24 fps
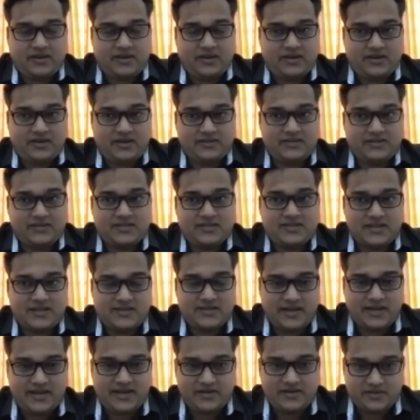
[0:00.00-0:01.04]
this
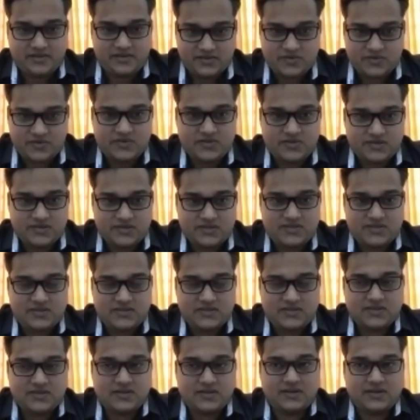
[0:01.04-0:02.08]
entire resources
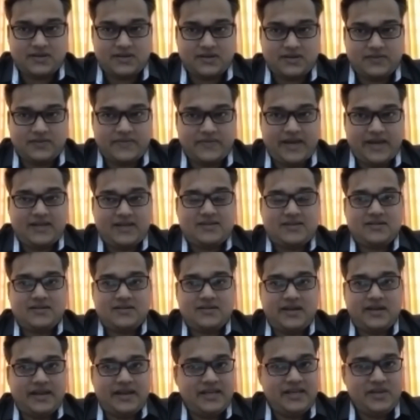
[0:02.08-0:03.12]
that
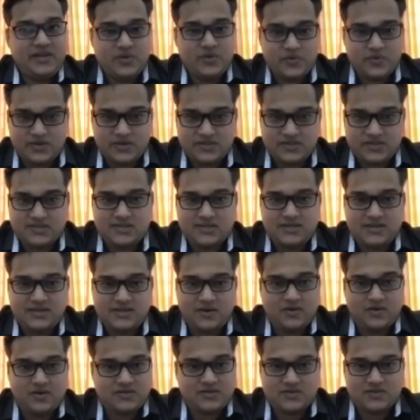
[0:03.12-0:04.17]
any university
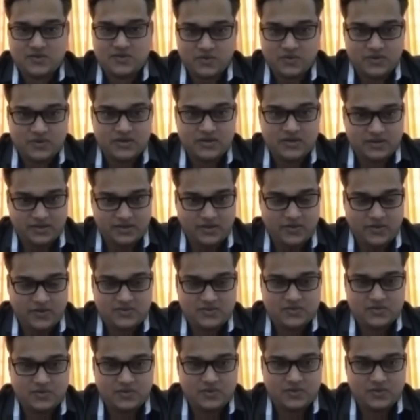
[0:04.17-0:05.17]
or school, law school,